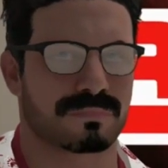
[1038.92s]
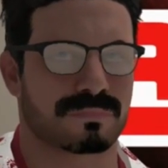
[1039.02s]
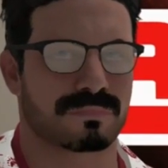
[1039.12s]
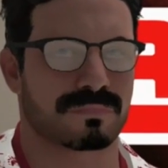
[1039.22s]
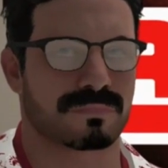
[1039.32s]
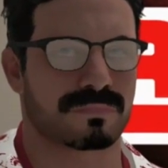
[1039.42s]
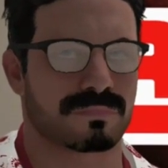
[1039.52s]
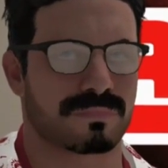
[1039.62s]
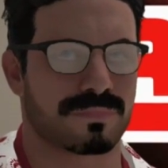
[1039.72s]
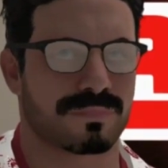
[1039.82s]
All of
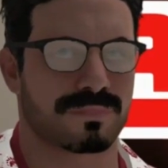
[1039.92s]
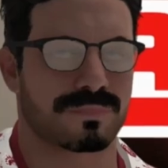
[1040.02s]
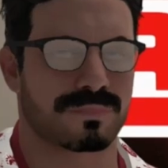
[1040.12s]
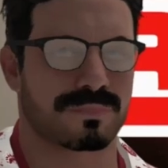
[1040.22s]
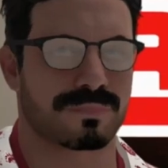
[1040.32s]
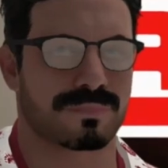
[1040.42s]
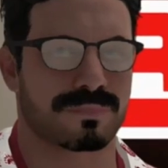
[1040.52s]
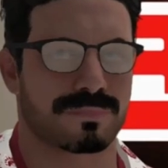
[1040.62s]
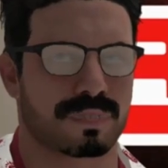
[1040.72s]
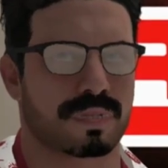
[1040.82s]
those people
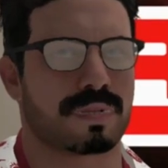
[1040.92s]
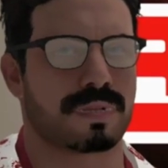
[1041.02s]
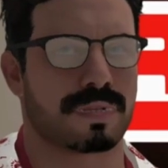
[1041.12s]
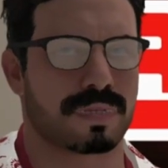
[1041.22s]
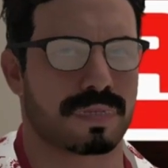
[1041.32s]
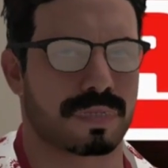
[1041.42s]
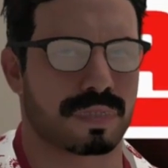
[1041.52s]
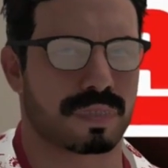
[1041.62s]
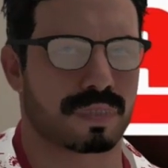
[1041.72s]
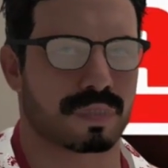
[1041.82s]
in the CAW League of
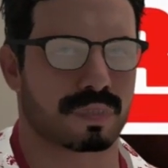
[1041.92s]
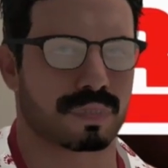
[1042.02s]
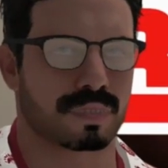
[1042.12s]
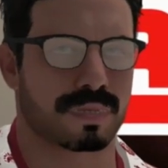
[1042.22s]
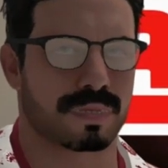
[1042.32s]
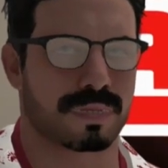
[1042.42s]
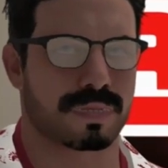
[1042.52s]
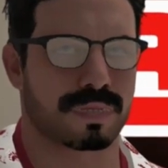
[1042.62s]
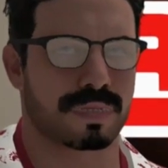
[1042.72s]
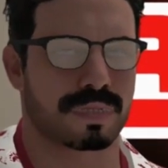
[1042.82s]
Nations
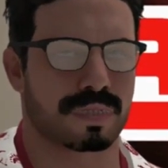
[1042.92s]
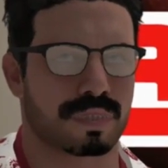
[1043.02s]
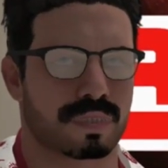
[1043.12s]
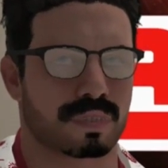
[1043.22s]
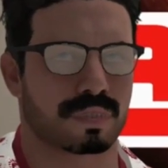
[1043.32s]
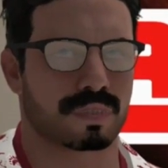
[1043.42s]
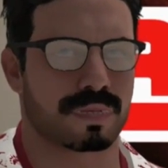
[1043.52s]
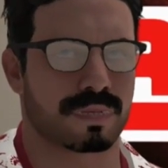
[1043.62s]
are my magic.